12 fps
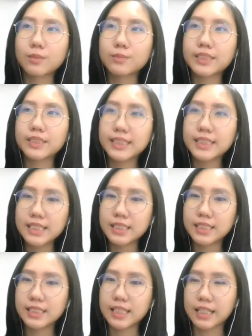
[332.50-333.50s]

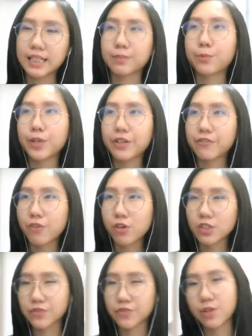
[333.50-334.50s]
since like the brick
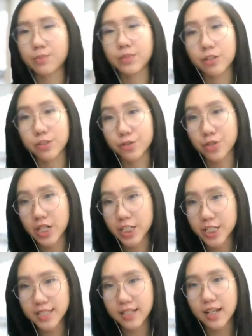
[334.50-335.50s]
falls from the construction
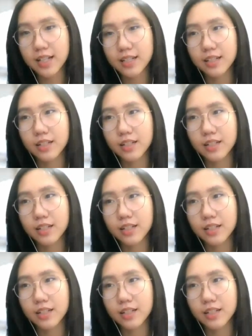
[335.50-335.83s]
site,